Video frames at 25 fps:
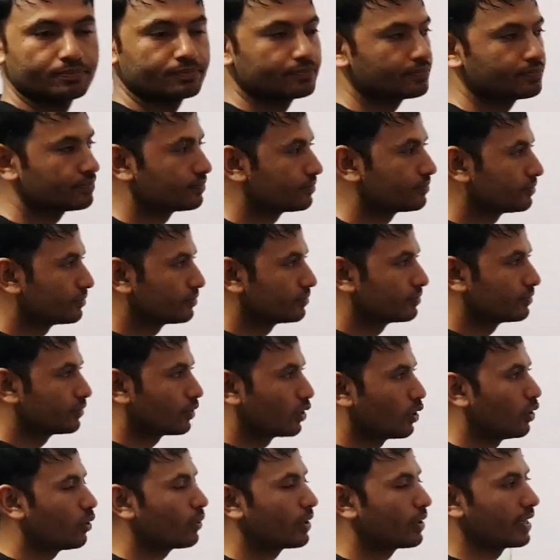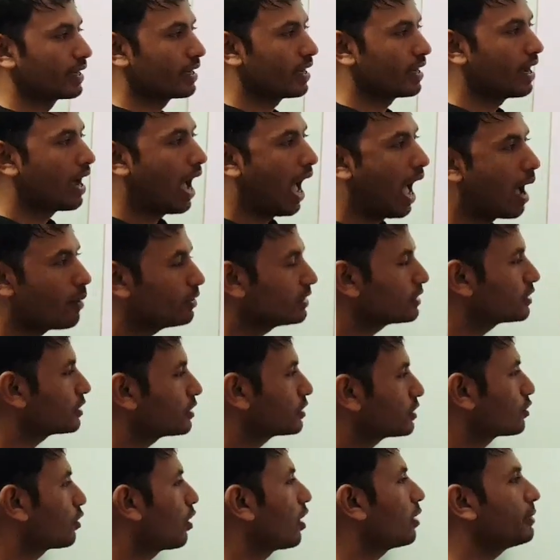Okay, I will just solve it
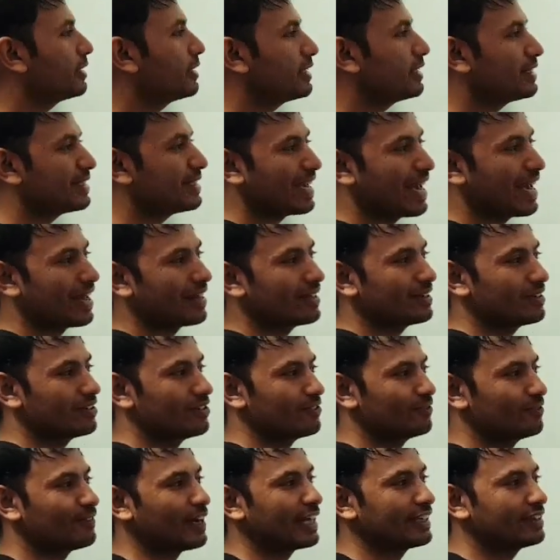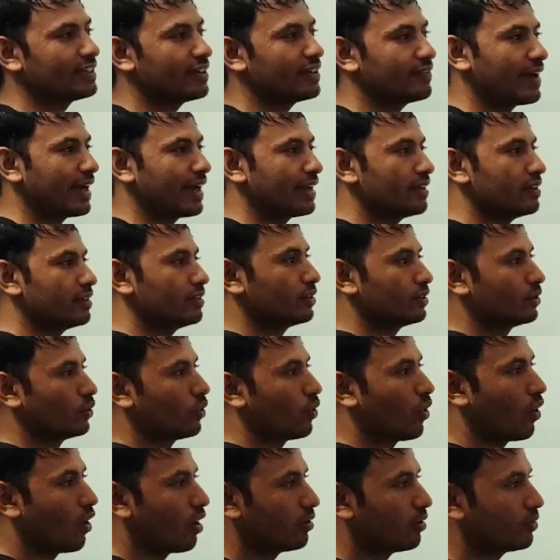and find the value of
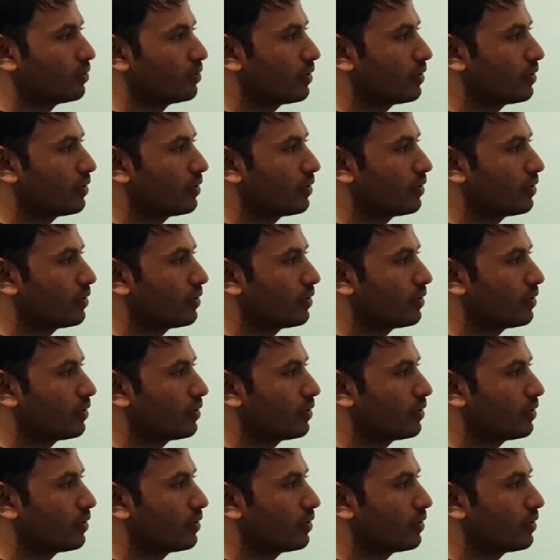x.